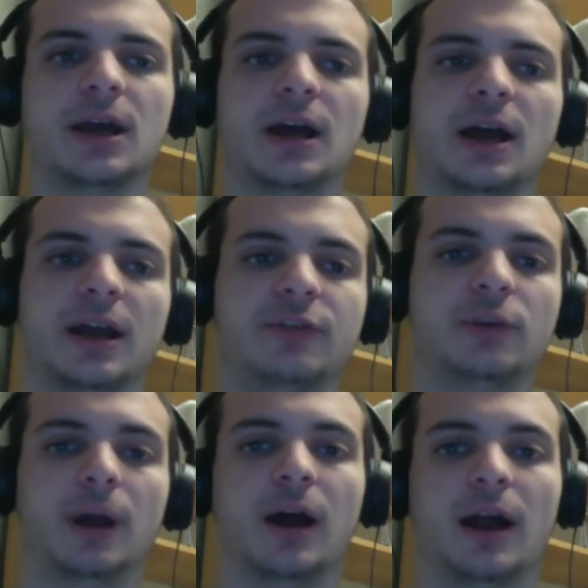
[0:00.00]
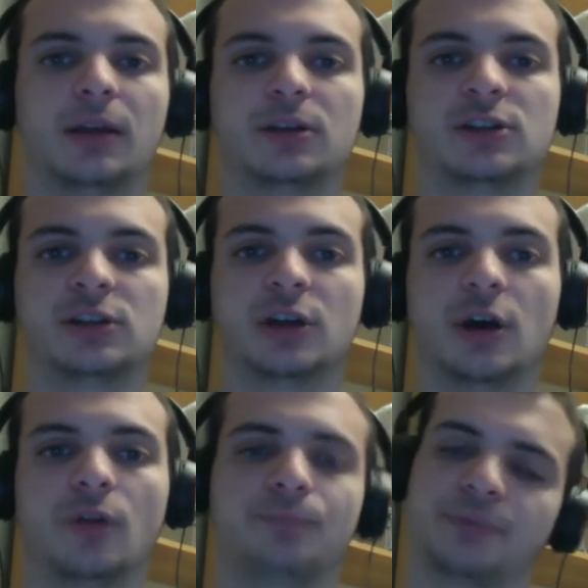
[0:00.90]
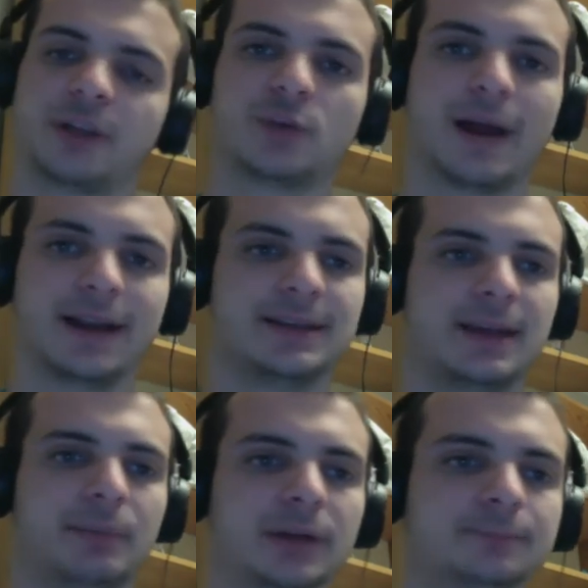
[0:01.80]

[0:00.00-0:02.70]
if you're behind, so that's why it's up here.